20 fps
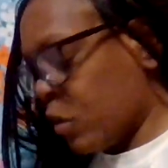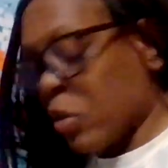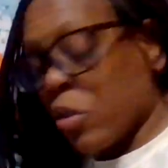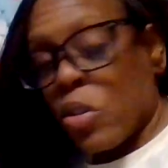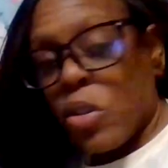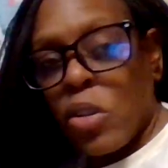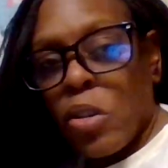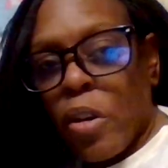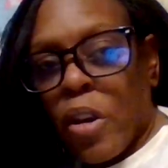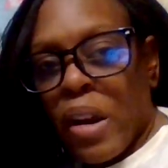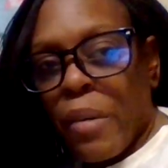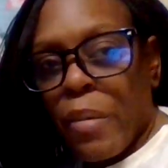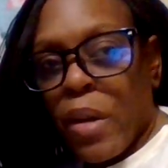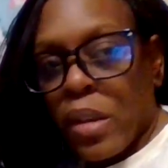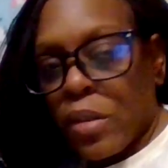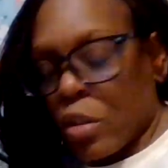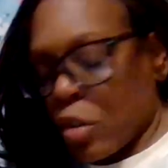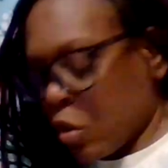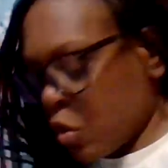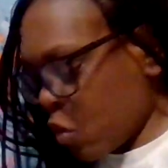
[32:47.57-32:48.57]
Sorry about
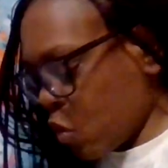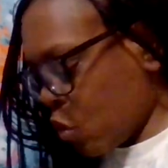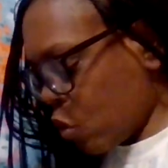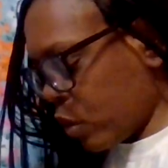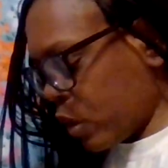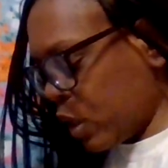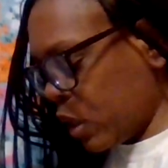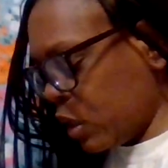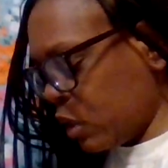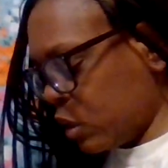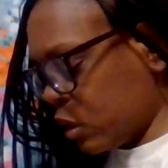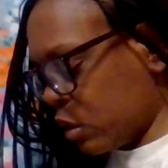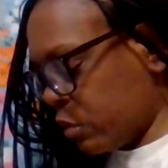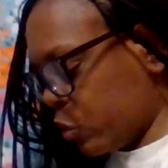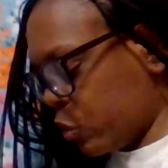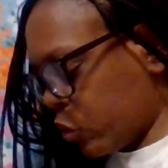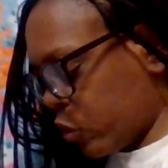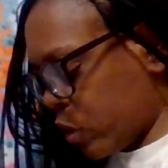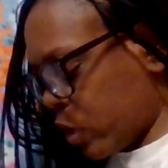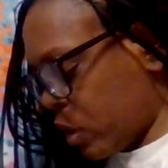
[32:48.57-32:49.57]
the
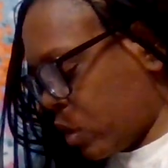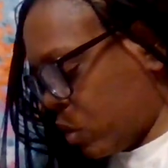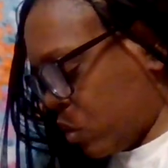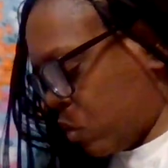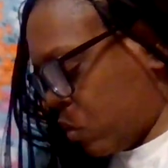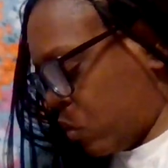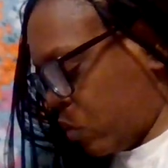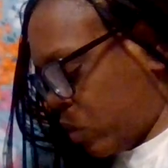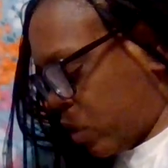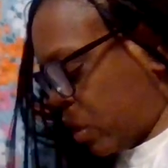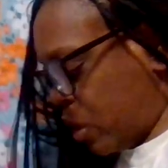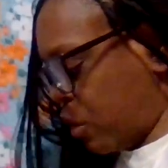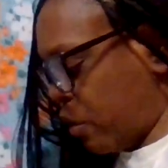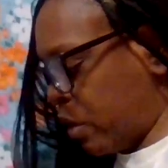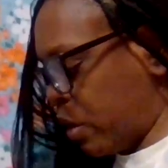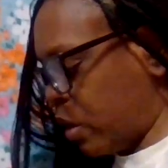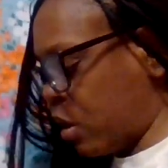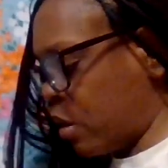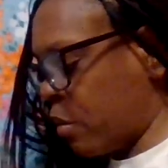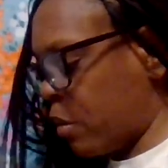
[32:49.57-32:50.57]
noise. Trying
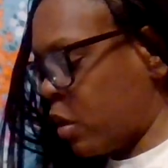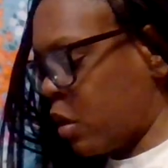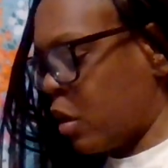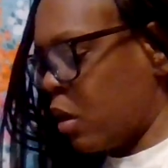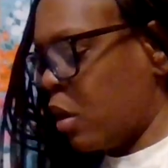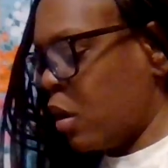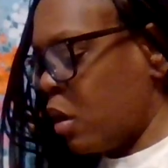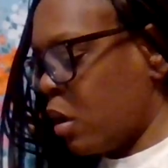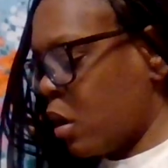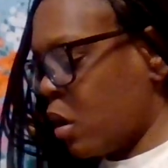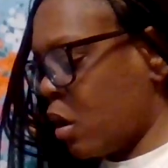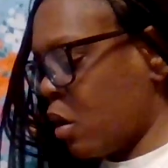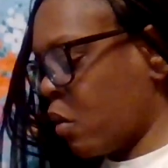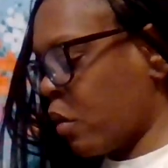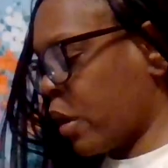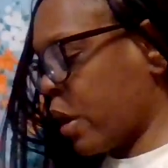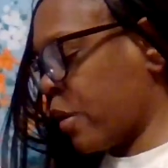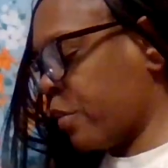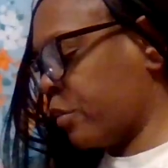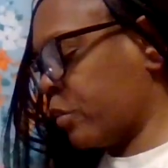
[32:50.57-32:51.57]
to
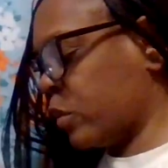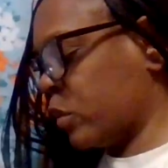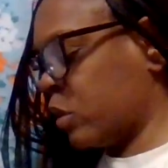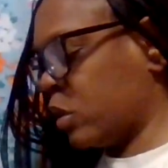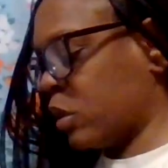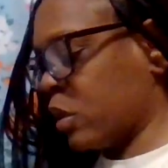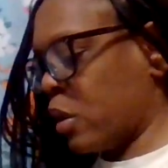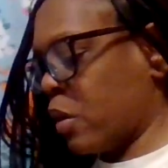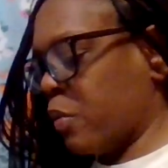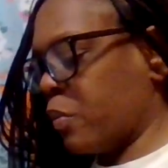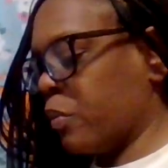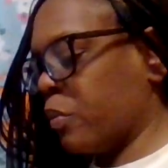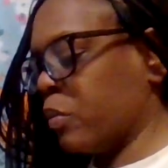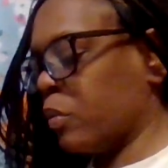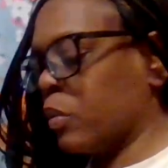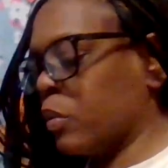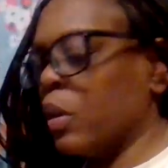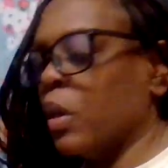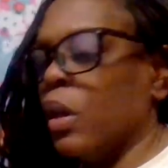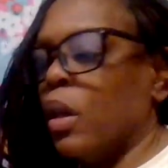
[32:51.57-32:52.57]
Okay, so
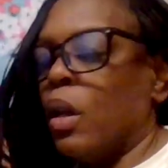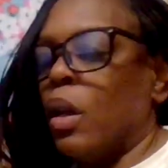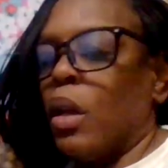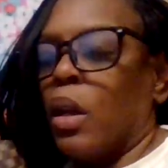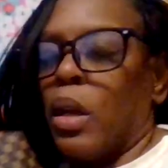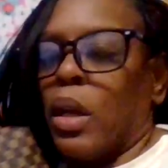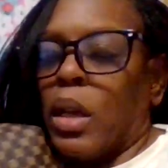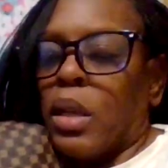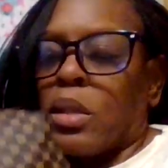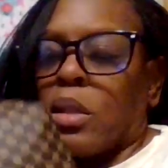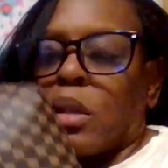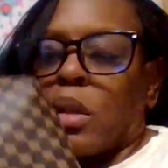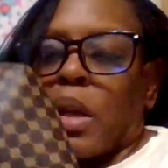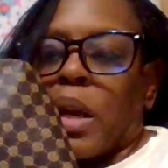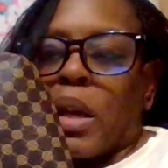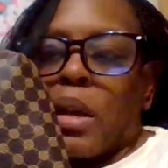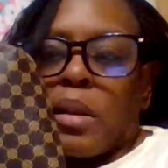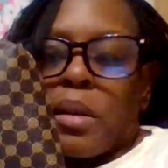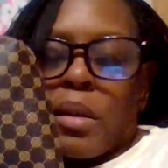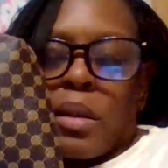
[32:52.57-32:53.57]
it's
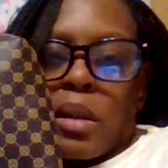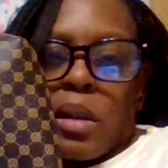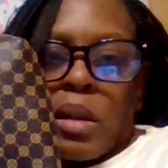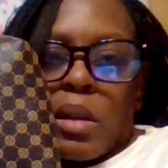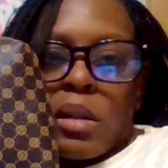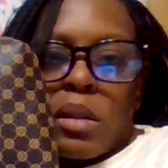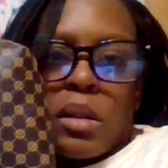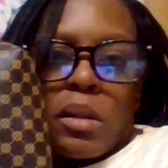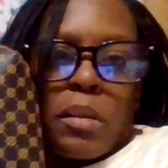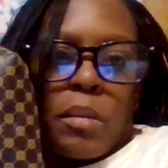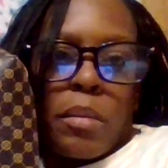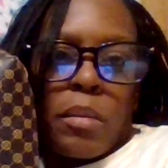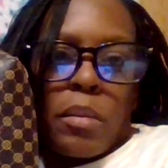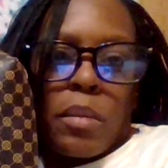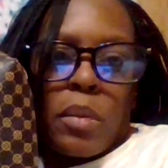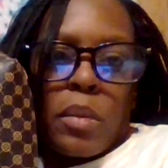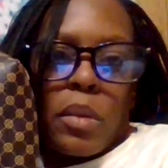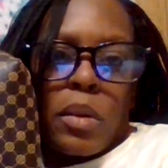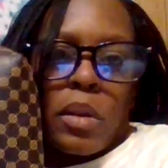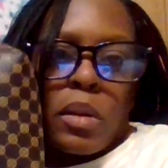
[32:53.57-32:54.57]
like this
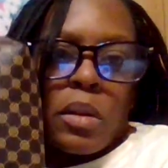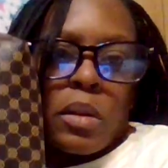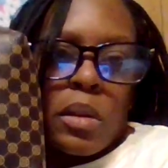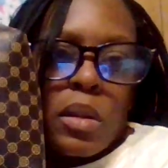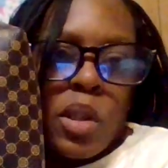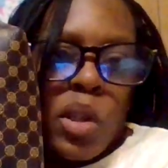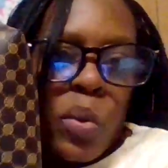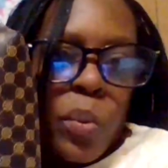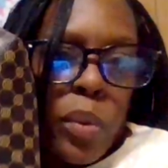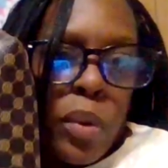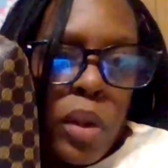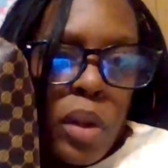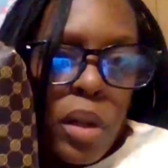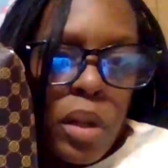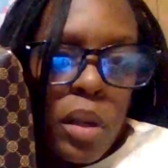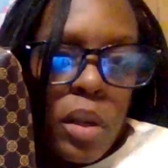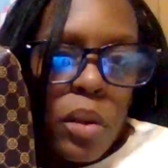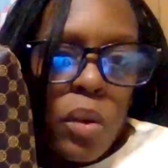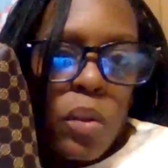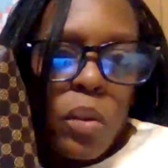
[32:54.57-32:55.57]
super
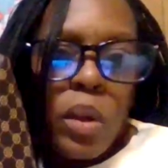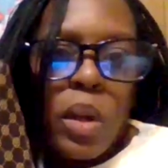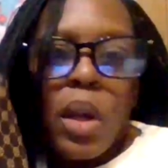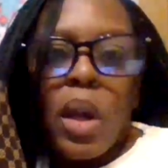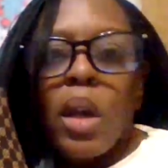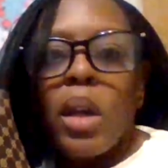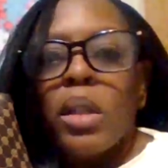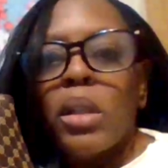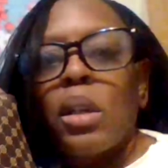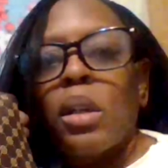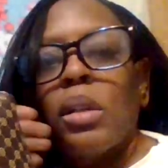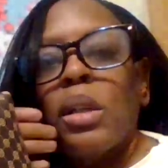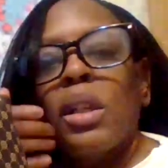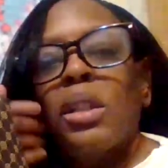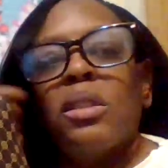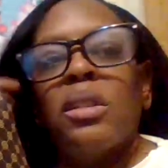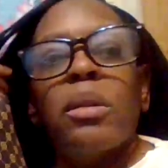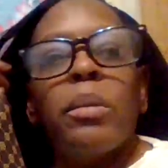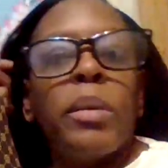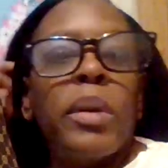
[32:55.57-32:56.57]
cute so
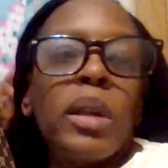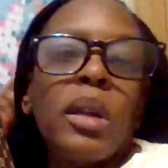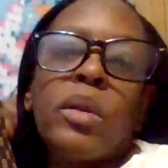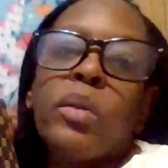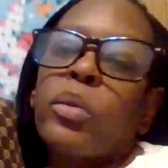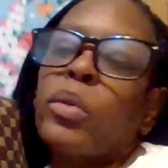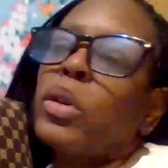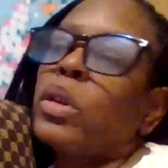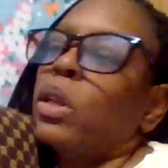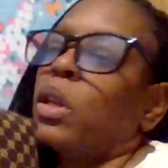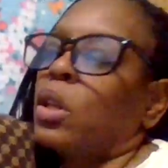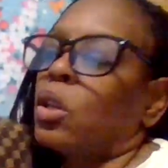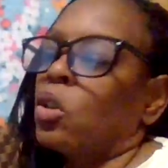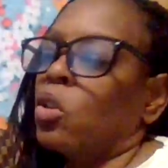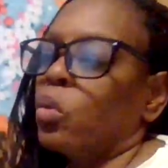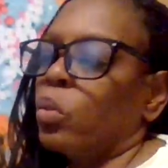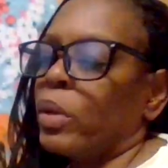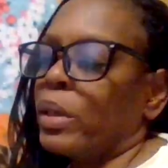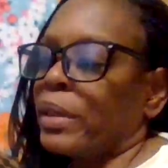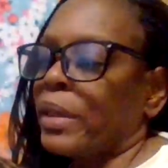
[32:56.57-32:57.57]
this will be really cute
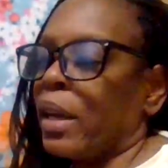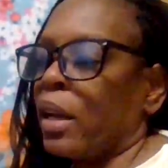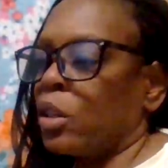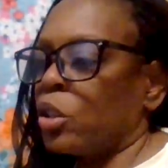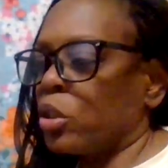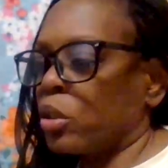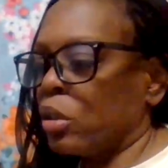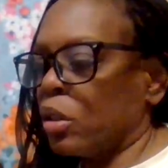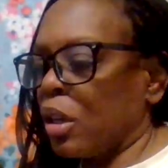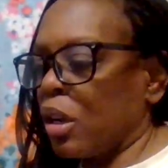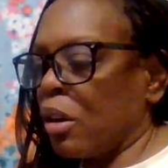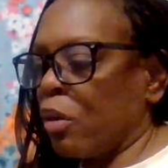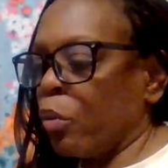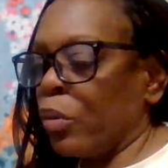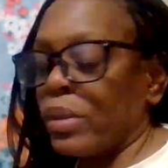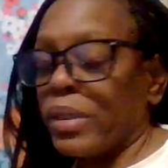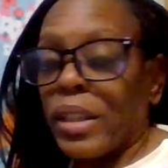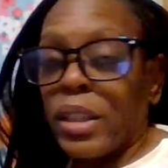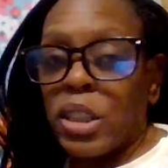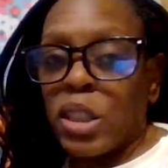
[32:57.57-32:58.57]
with that
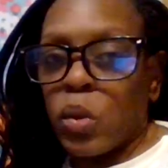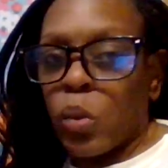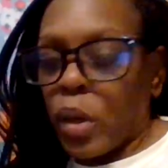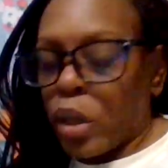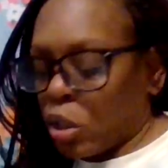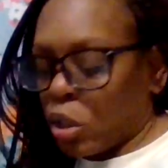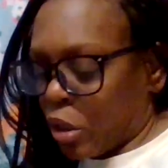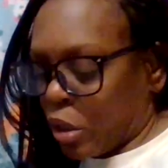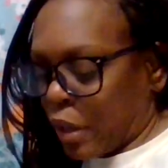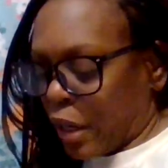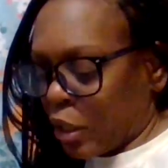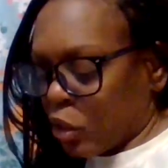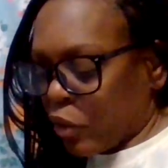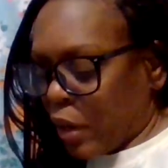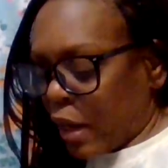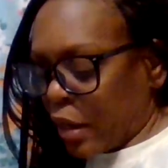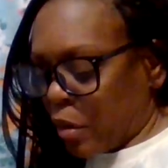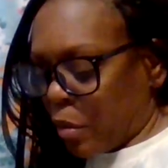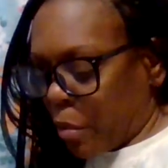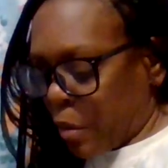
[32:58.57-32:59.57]
with that sweatshirt i
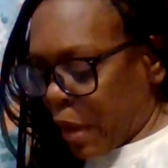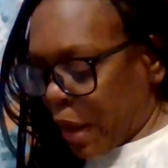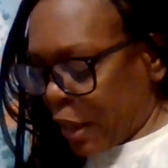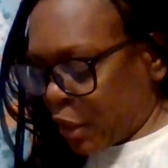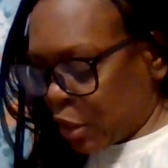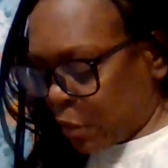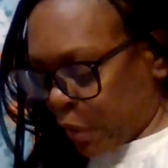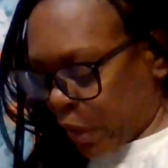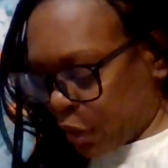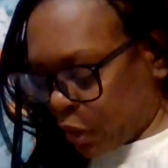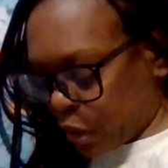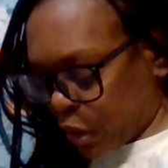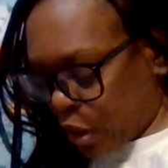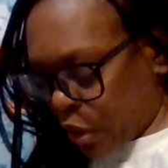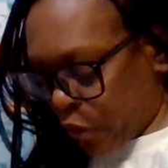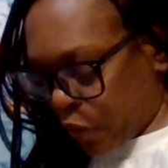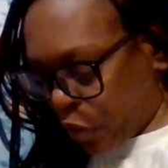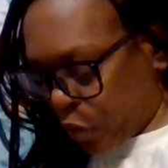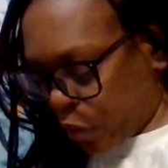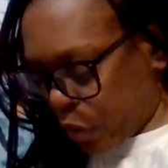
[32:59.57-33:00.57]
try to match my stuff with